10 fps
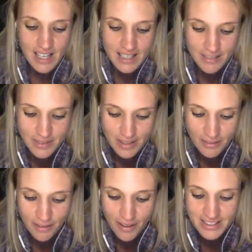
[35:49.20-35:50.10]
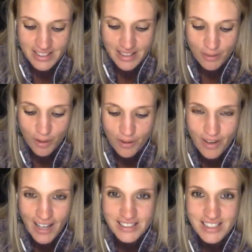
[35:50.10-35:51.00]
lived in the forest, and he'd walk
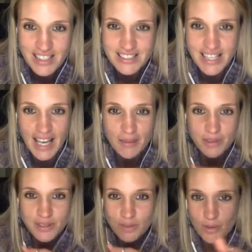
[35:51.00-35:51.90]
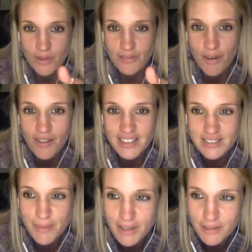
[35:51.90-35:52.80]
round to his neighbours through the
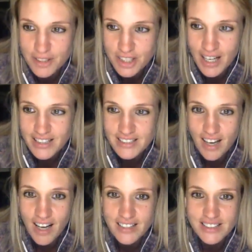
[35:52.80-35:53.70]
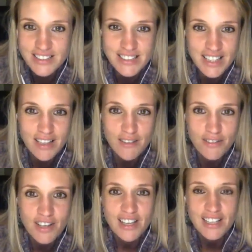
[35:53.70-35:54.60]
forest, but he would shut his eyes and see
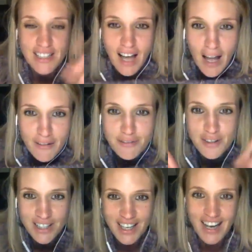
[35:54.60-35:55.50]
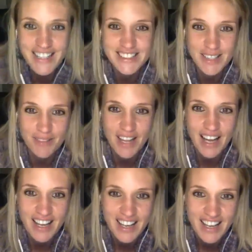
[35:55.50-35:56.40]
if life could guide him
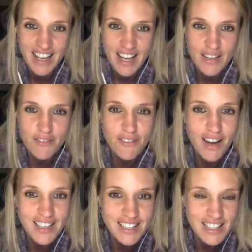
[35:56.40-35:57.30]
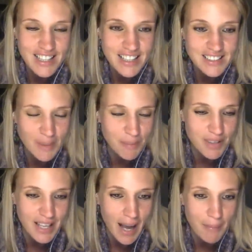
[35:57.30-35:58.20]
there. And then finally
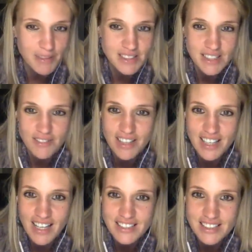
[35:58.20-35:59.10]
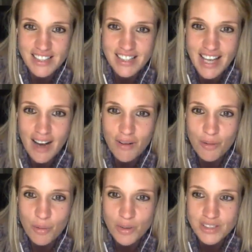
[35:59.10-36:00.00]
something happened, and he realised that
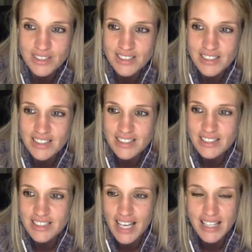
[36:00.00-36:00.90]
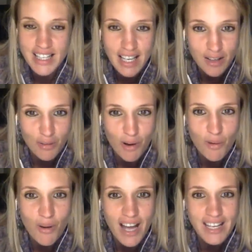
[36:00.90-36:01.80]
was taking it in the
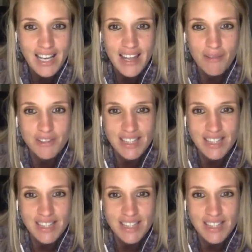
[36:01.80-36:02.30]
wrong way, like that was